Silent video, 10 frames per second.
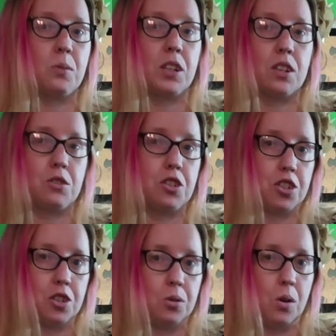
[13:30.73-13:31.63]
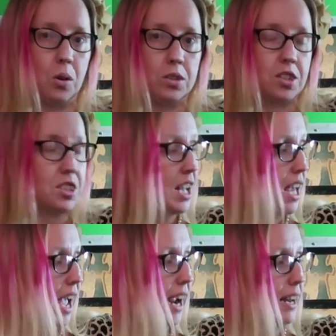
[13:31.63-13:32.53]
one of those shoe holders,
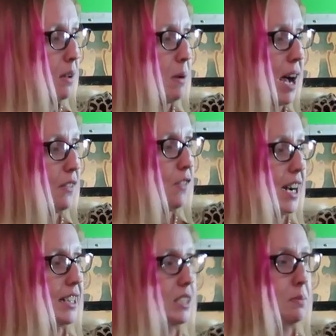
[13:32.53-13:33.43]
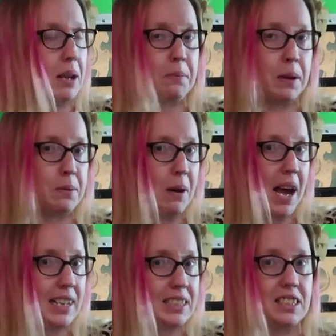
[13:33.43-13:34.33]
and I modified it to make big
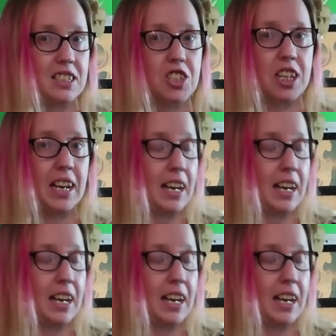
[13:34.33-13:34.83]
pockets. Each kid